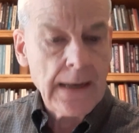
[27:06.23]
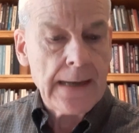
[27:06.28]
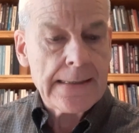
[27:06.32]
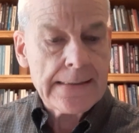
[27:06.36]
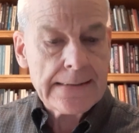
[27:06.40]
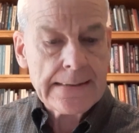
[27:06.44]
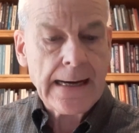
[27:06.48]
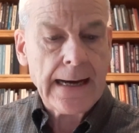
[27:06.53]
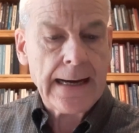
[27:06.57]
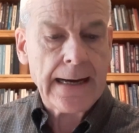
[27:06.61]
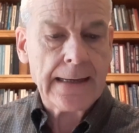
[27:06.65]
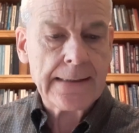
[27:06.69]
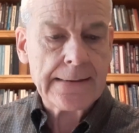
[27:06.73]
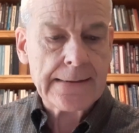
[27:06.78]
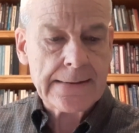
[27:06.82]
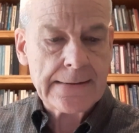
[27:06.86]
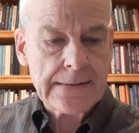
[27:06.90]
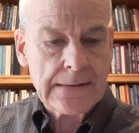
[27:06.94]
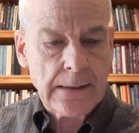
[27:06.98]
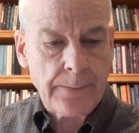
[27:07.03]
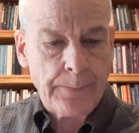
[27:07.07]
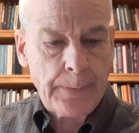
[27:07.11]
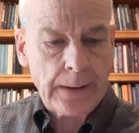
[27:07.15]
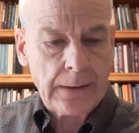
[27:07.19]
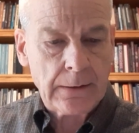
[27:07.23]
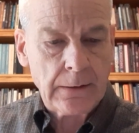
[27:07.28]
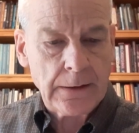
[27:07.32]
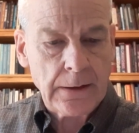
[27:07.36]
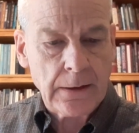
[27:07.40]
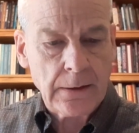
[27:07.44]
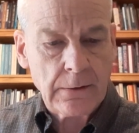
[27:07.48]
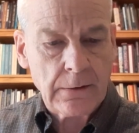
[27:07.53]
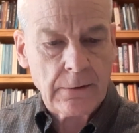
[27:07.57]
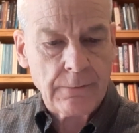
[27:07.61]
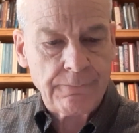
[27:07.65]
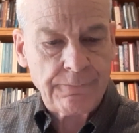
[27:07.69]
Science is typically
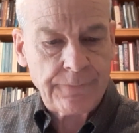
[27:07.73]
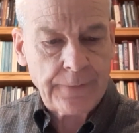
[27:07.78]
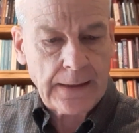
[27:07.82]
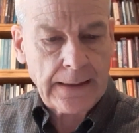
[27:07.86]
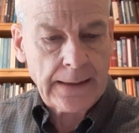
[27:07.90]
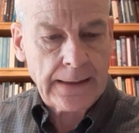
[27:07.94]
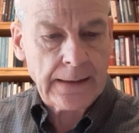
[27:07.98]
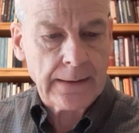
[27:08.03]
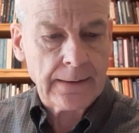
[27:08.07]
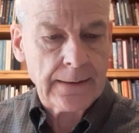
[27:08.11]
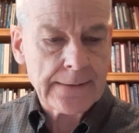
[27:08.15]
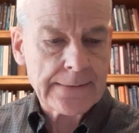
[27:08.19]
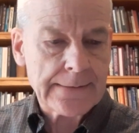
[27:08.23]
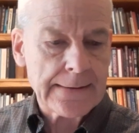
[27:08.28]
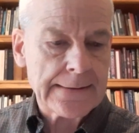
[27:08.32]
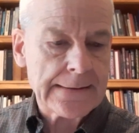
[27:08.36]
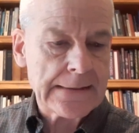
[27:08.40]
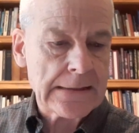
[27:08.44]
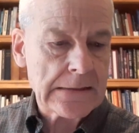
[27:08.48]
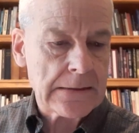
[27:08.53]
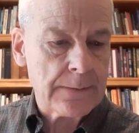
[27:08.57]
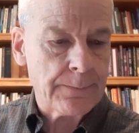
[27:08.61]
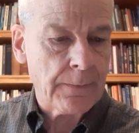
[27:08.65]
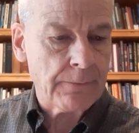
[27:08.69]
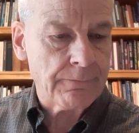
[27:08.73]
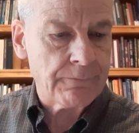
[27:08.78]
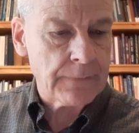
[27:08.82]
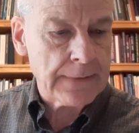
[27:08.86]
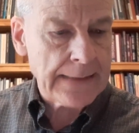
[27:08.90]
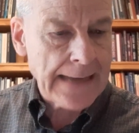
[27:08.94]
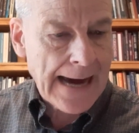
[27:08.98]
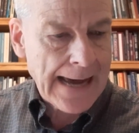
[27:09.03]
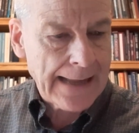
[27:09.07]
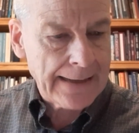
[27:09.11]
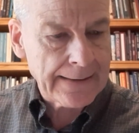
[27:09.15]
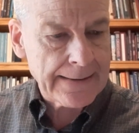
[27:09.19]
defined as a system of
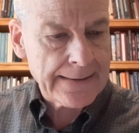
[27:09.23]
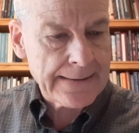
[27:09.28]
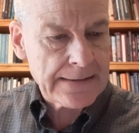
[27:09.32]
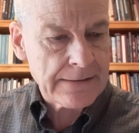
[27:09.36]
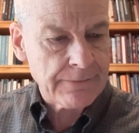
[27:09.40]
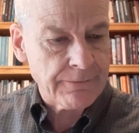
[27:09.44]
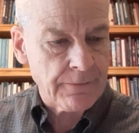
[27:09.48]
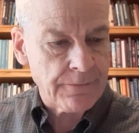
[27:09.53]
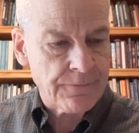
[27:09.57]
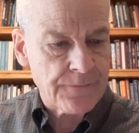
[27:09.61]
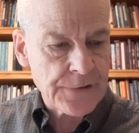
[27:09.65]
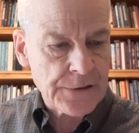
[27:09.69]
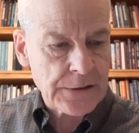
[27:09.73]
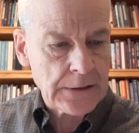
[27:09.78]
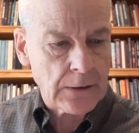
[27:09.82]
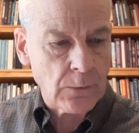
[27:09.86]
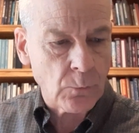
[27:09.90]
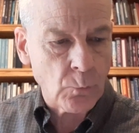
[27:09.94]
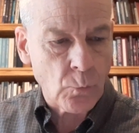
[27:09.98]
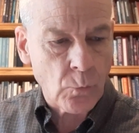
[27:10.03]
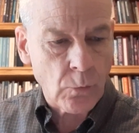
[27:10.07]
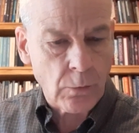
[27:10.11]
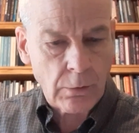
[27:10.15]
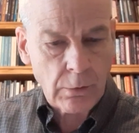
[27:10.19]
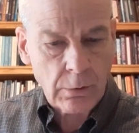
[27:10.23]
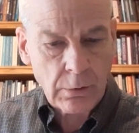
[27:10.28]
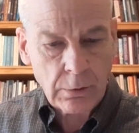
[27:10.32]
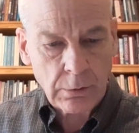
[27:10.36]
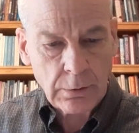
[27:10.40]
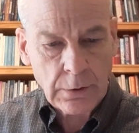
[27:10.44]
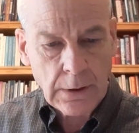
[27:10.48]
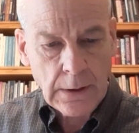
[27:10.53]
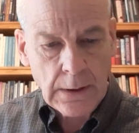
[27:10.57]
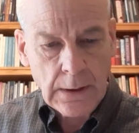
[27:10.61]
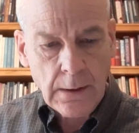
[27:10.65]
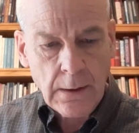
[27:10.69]
knowledge of the physical world